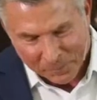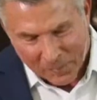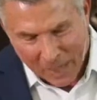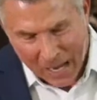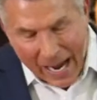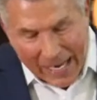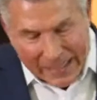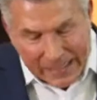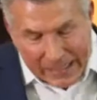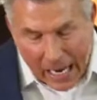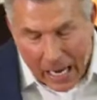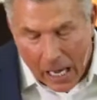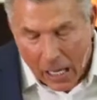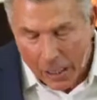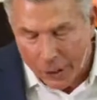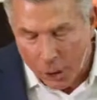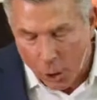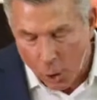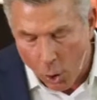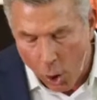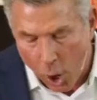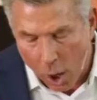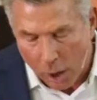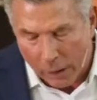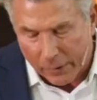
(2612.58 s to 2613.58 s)
I tell
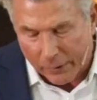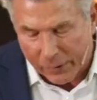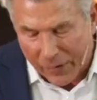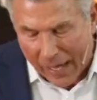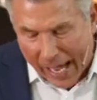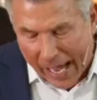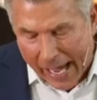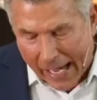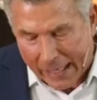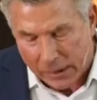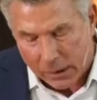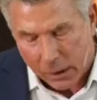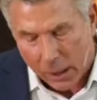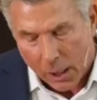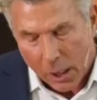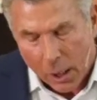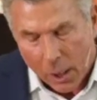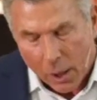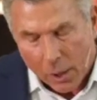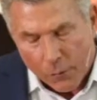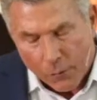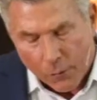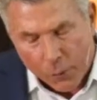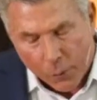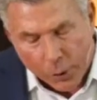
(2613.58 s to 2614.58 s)
you all of that
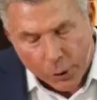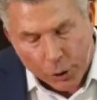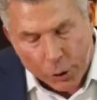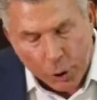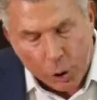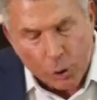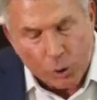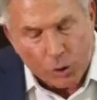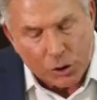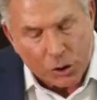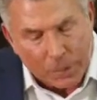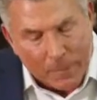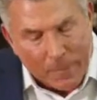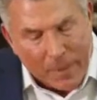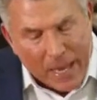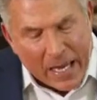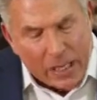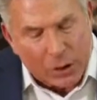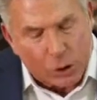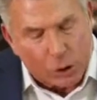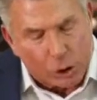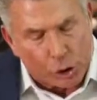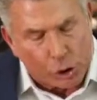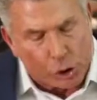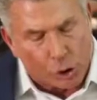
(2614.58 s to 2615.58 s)
for you to
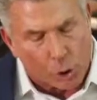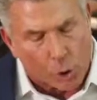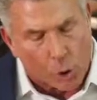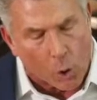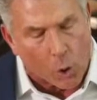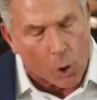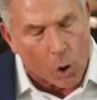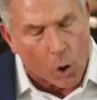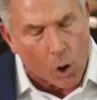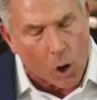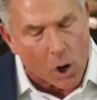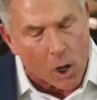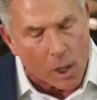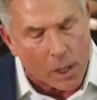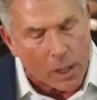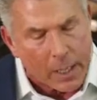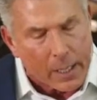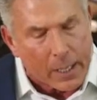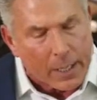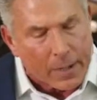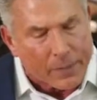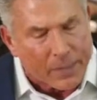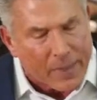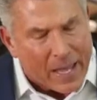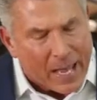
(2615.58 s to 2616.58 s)
make sure
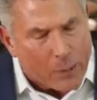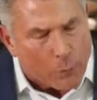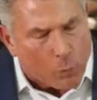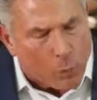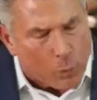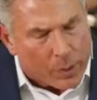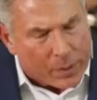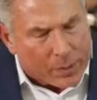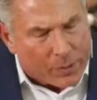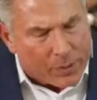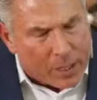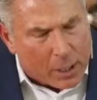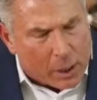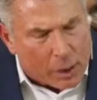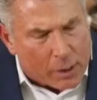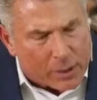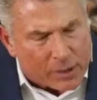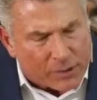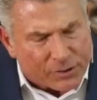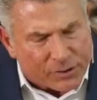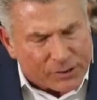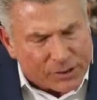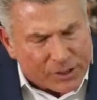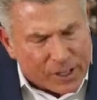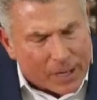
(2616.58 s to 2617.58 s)
that when there
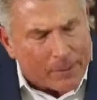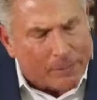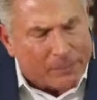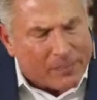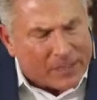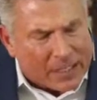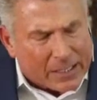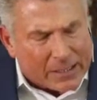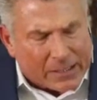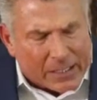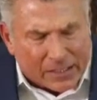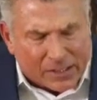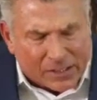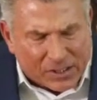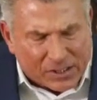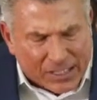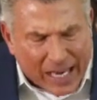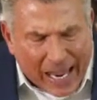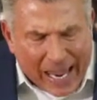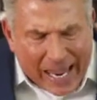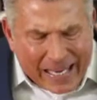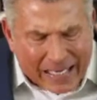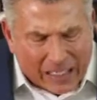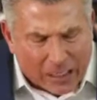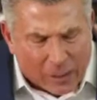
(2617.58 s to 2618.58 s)
is something that's
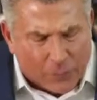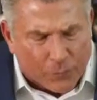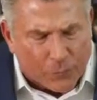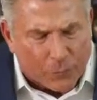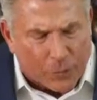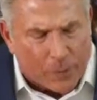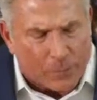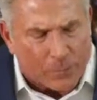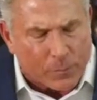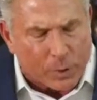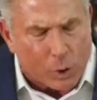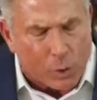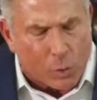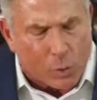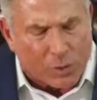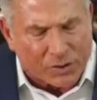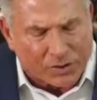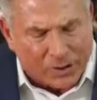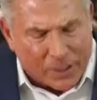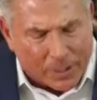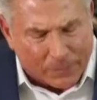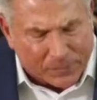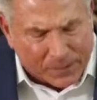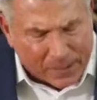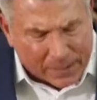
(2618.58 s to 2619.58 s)
taken from you or
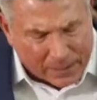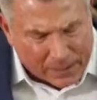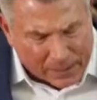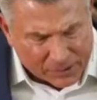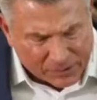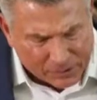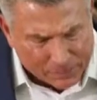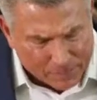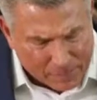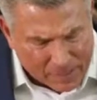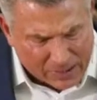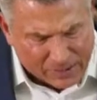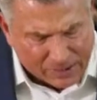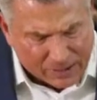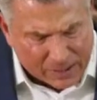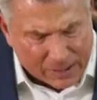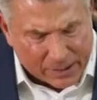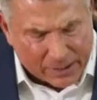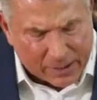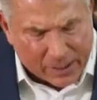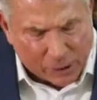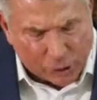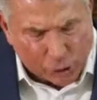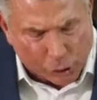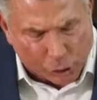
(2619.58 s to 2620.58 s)
something that's
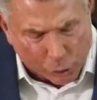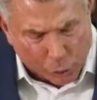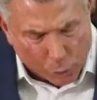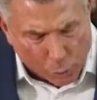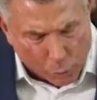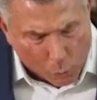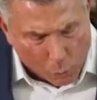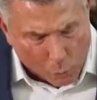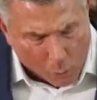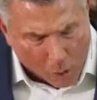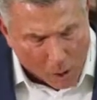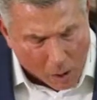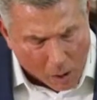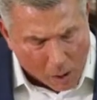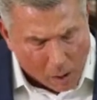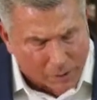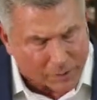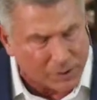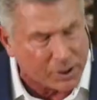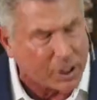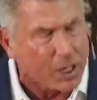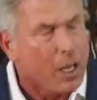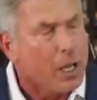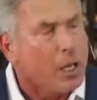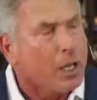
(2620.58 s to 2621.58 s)
missing that you
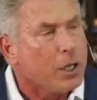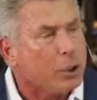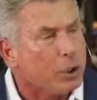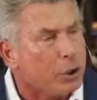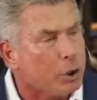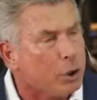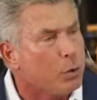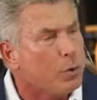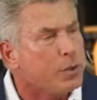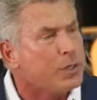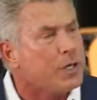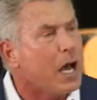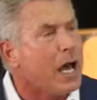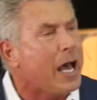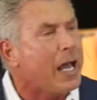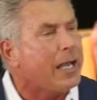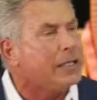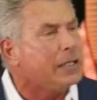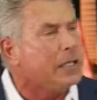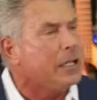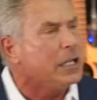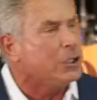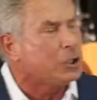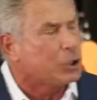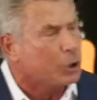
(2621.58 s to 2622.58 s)
want, you and I
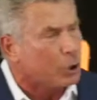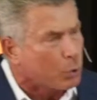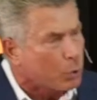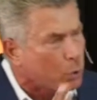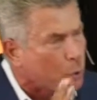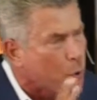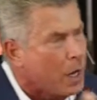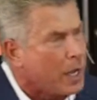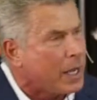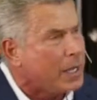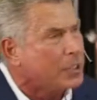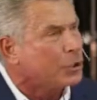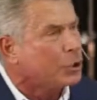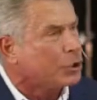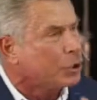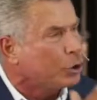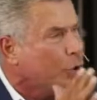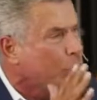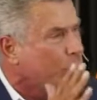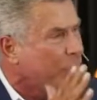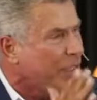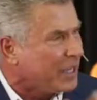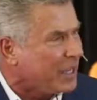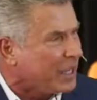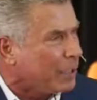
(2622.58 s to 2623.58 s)
need to run
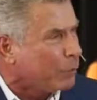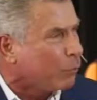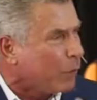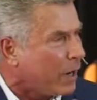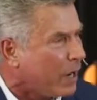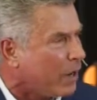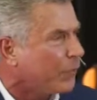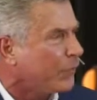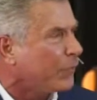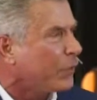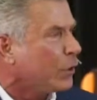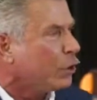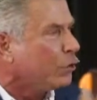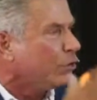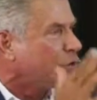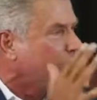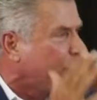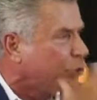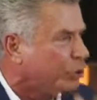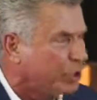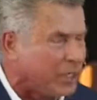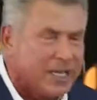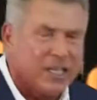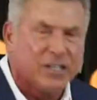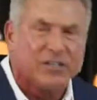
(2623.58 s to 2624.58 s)
to the refuge,
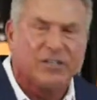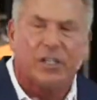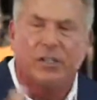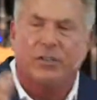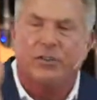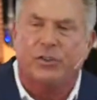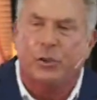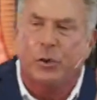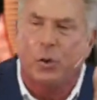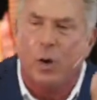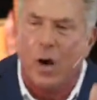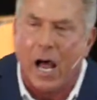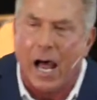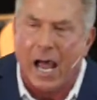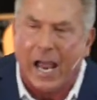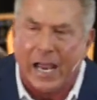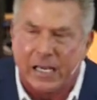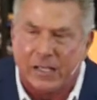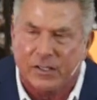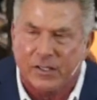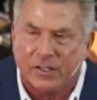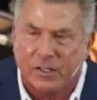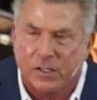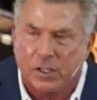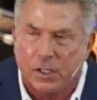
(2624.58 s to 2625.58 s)
Jesus
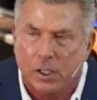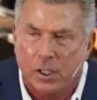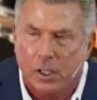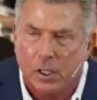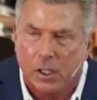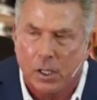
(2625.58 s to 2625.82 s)
Christ.